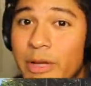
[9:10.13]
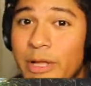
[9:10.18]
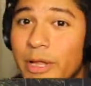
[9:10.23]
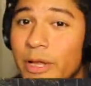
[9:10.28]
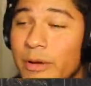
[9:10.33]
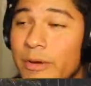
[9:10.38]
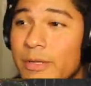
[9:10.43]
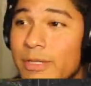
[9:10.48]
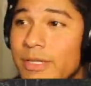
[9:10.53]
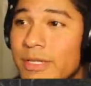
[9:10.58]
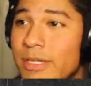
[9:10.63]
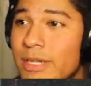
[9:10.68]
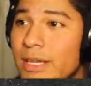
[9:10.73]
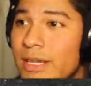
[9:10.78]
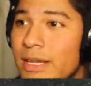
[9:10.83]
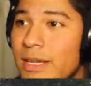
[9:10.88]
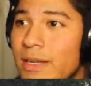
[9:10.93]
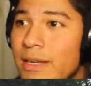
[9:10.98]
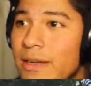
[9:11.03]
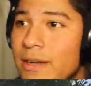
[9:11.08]
close
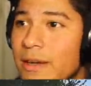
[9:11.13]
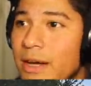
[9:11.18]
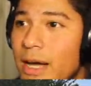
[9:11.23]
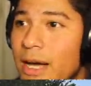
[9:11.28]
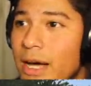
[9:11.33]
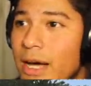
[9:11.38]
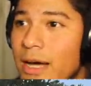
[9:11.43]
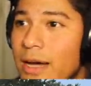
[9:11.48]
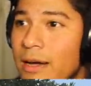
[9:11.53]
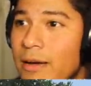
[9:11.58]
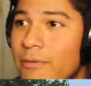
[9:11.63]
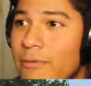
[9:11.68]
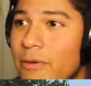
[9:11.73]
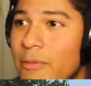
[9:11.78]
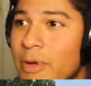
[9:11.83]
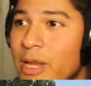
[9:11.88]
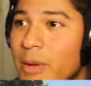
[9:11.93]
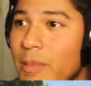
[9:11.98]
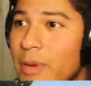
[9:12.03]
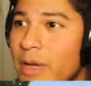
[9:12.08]
uh, for
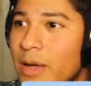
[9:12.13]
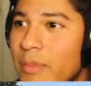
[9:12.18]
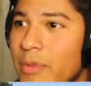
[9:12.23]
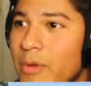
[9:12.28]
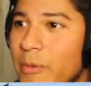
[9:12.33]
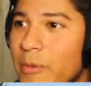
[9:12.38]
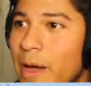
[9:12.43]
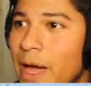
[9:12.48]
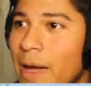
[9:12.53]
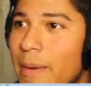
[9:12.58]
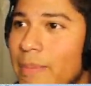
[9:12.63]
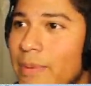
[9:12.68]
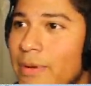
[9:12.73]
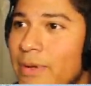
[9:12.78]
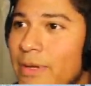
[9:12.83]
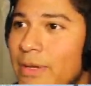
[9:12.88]
me to pick up the wrap.